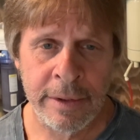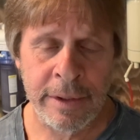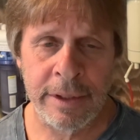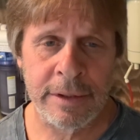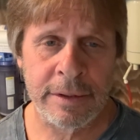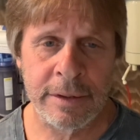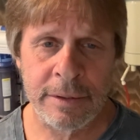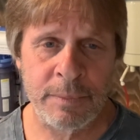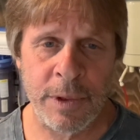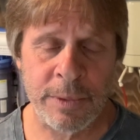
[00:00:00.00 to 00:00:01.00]
and
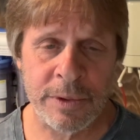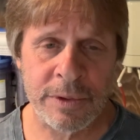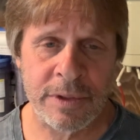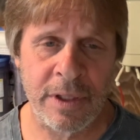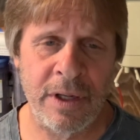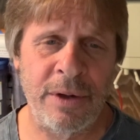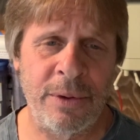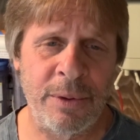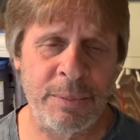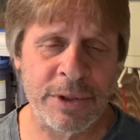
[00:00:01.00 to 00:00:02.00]
people will say,
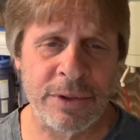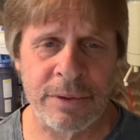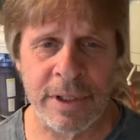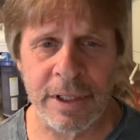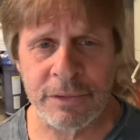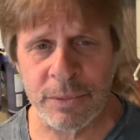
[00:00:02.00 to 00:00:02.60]
oh, but you don't have